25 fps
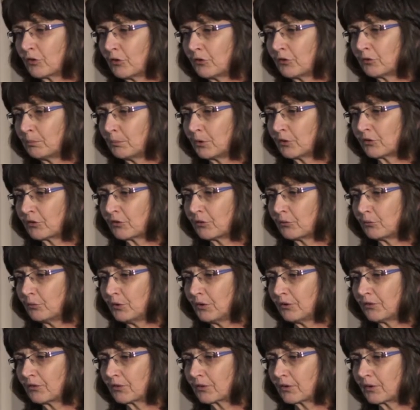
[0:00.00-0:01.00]
transmission
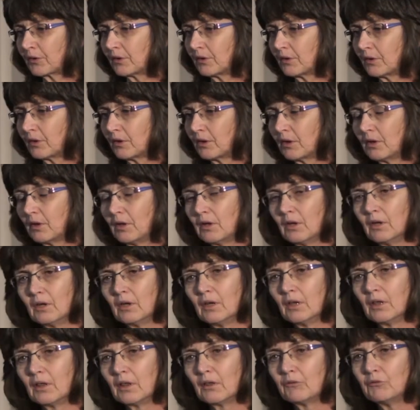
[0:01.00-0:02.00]
risk.
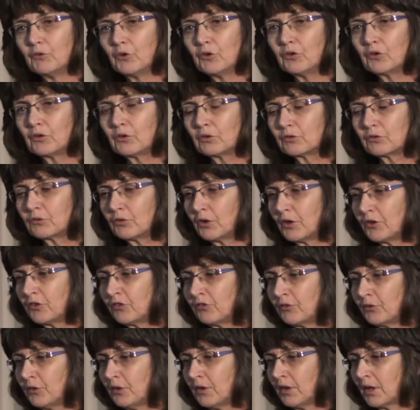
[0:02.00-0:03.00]
The vertical
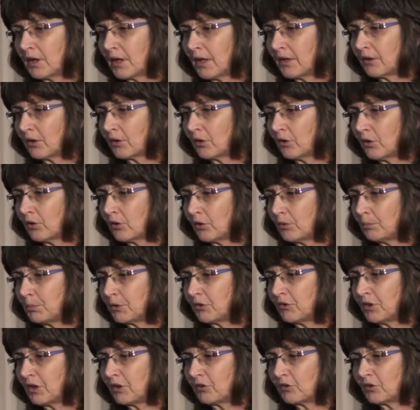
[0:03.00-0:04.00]
transfer can occur
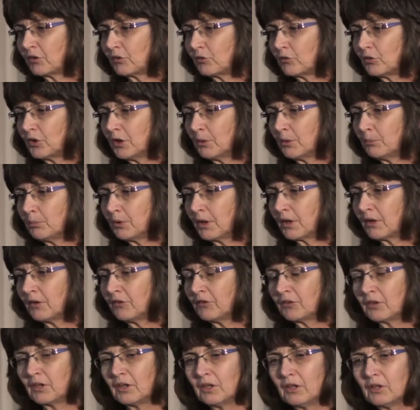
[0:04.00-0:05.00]
potentially during
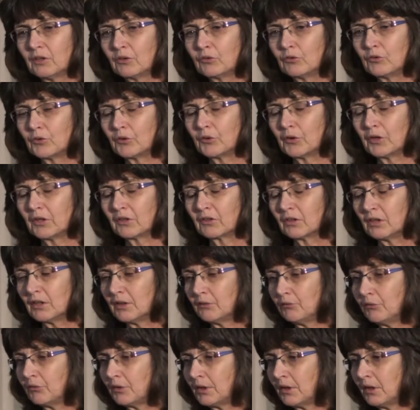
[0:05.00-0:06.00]
pregnancy, during
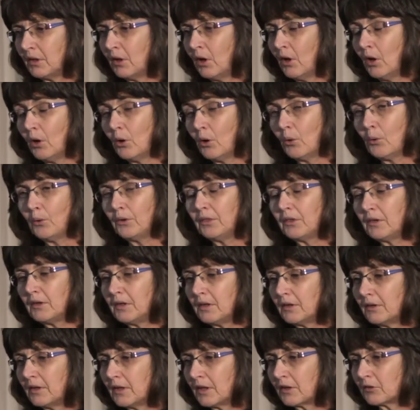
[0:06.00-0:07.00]
delivery, or in the
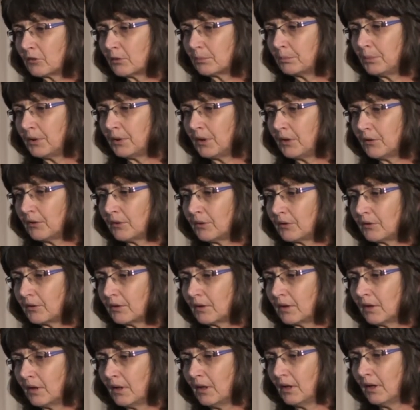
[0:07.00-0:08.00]
neonatal period.
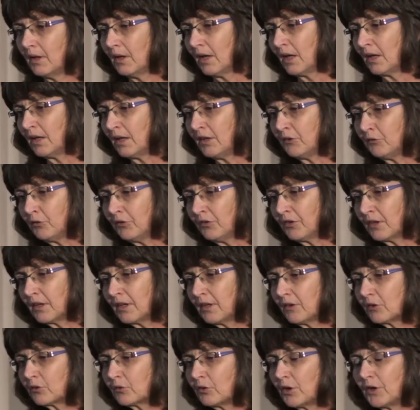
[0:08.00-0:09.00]
And
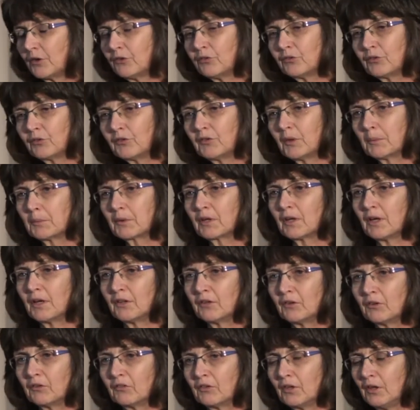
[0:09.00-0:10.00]
interestingly, the transfer of
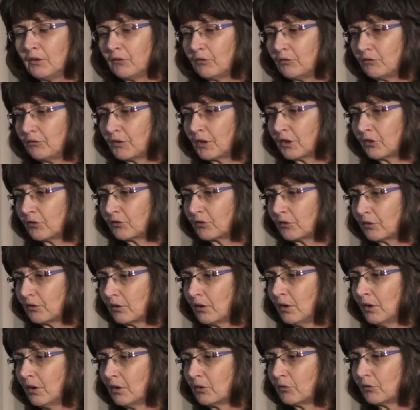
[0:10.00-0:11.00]
hepatitis C
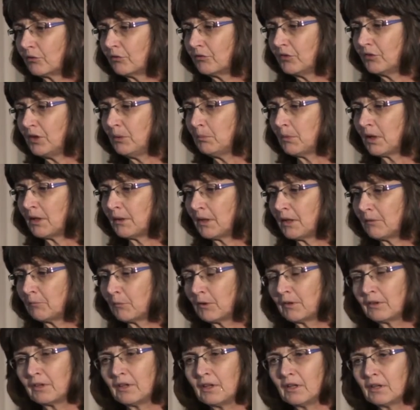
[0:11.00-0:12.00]
infection to female
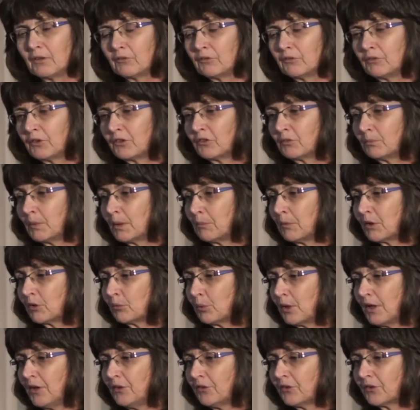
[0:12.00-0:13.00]
infants may be
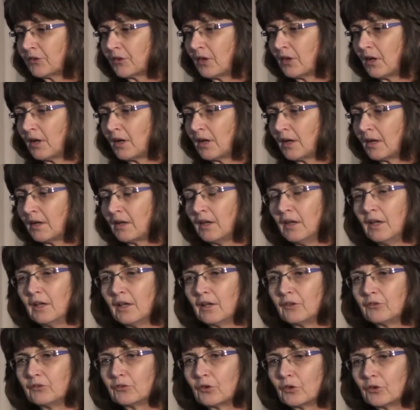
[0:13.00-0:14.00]
twice as high
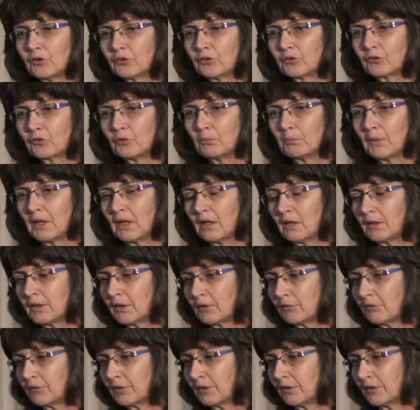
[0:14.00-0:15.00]
as those to male
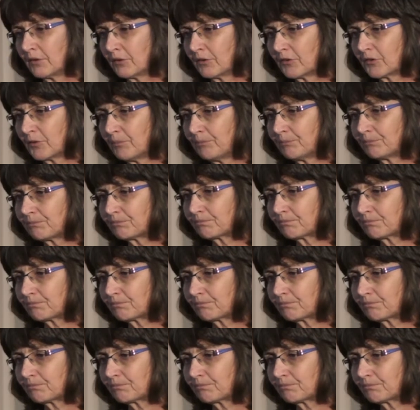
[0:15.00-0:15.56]
infants.